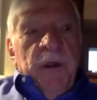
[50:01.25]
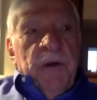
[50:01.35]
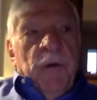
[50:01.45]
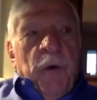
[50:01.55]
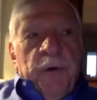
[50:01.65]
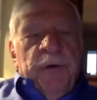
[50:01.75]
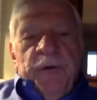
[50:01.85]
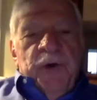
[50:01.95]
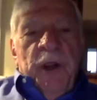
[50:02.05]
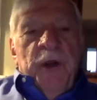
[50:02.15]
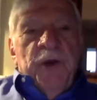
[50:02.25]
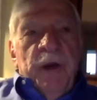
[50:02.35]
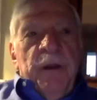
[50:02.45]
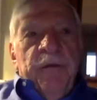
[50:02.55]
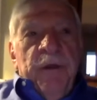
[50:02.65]
In order to change
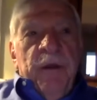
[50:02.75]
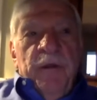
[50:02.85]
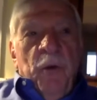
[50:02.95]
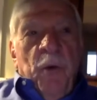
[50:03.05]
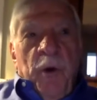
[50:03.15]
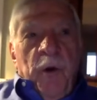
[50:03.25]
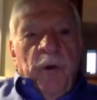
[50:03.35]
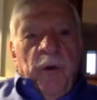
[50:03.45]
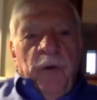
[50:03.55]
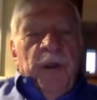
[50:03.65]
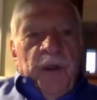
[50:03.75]
anything in the world,